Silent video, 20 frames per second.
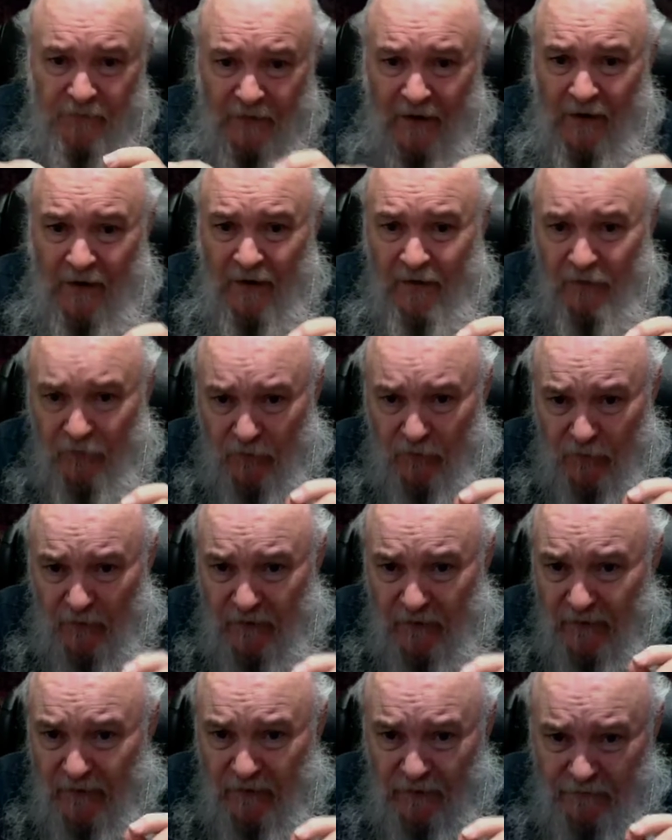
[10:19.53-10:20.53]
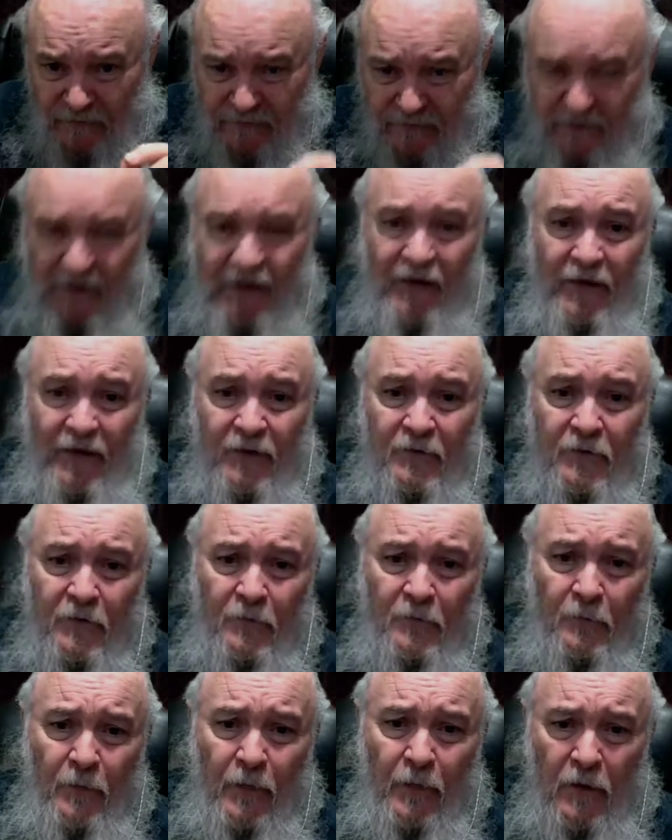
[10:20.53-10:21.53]
that grain of sand
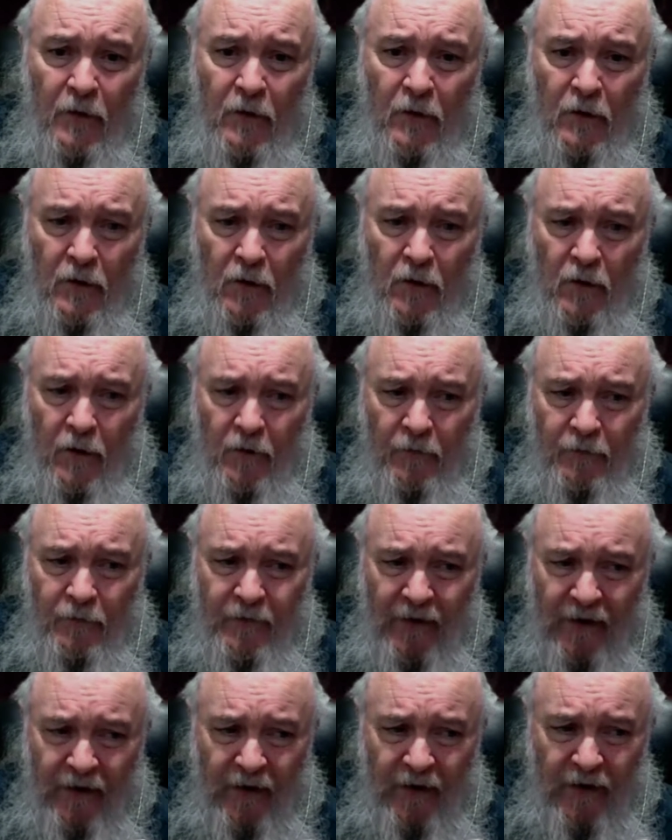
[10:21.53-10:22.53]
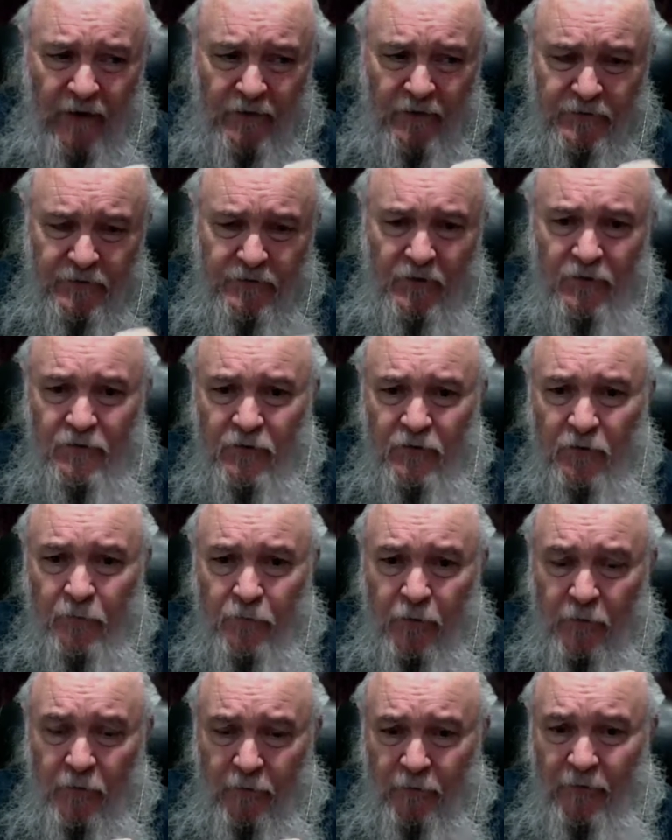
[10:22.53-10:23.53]
that had such a
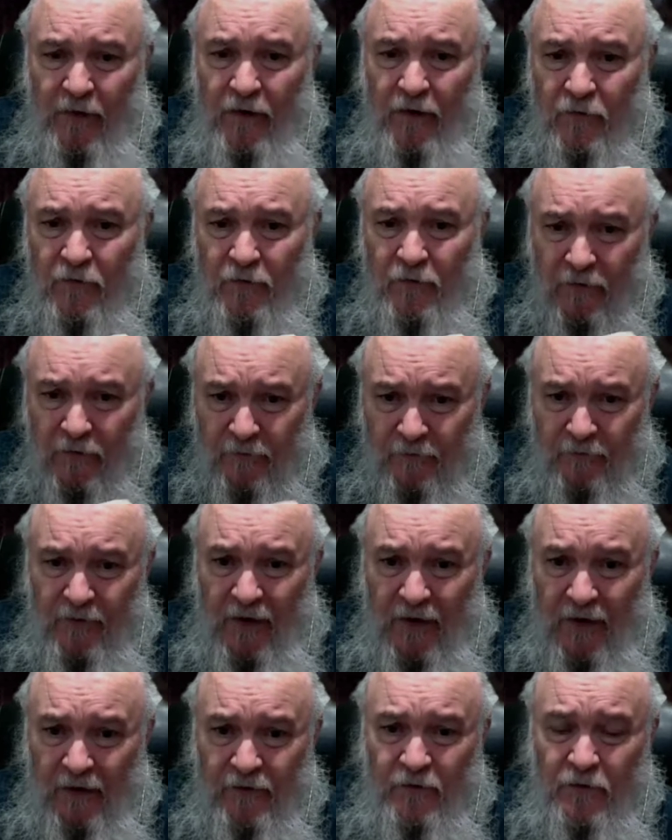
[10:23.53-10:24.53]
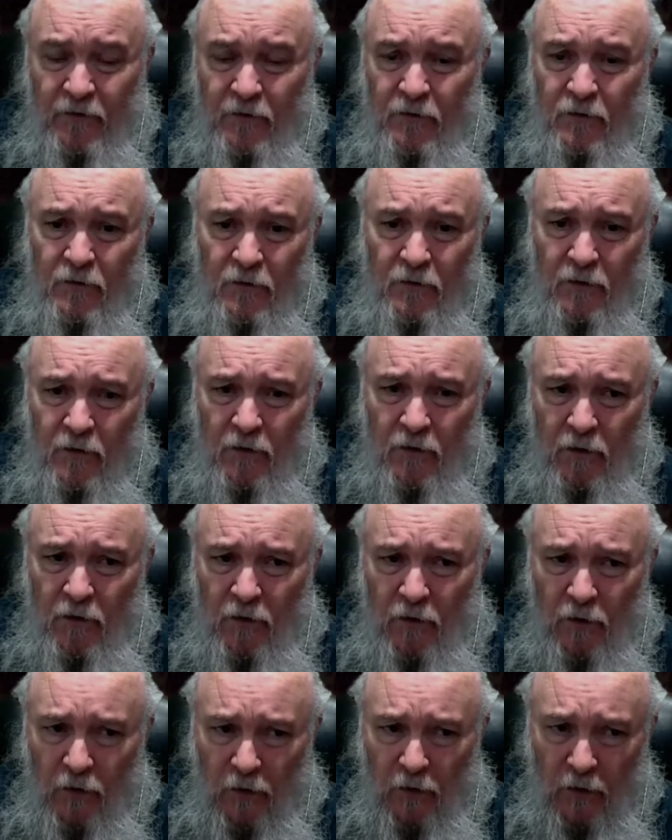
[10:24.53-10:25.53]
profound effect
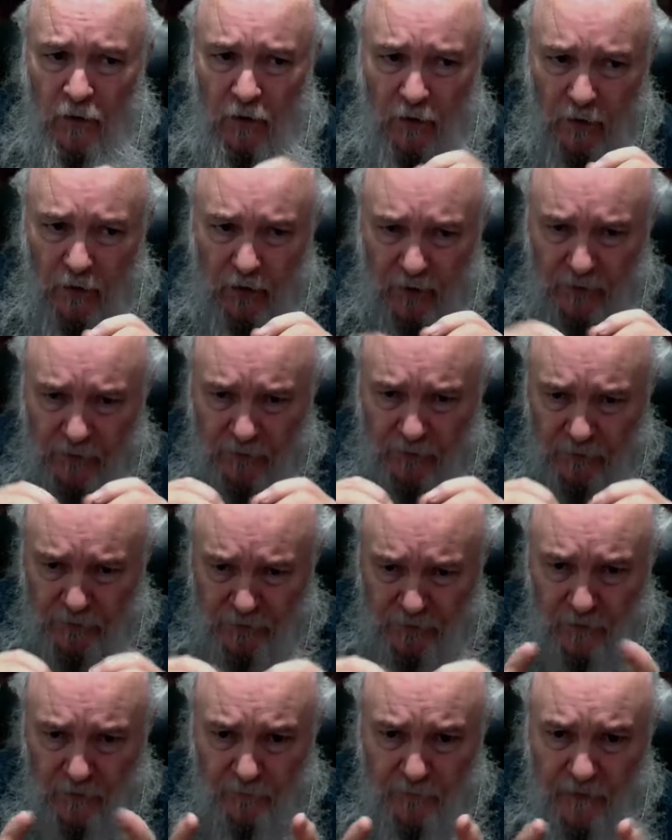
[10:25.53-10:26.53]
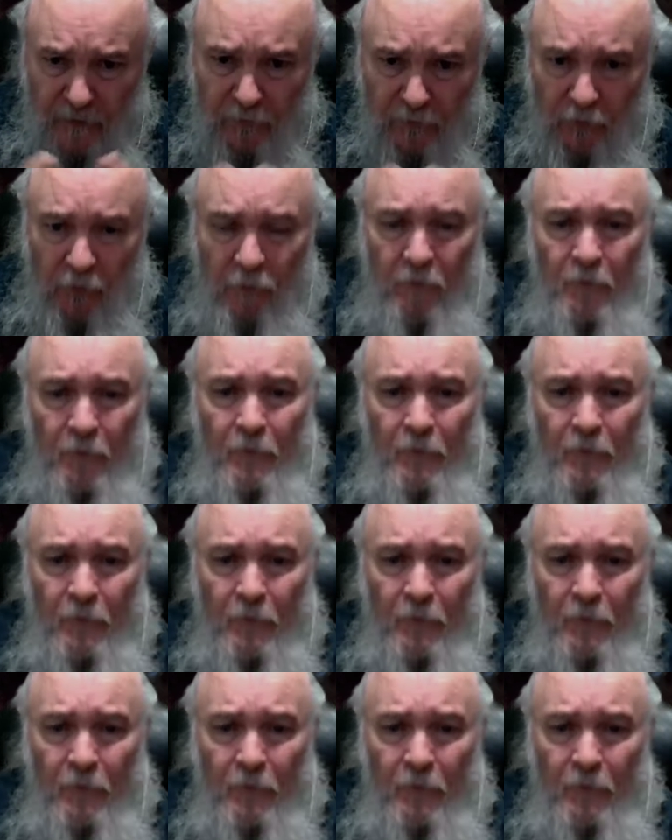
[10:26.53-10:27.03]
on some people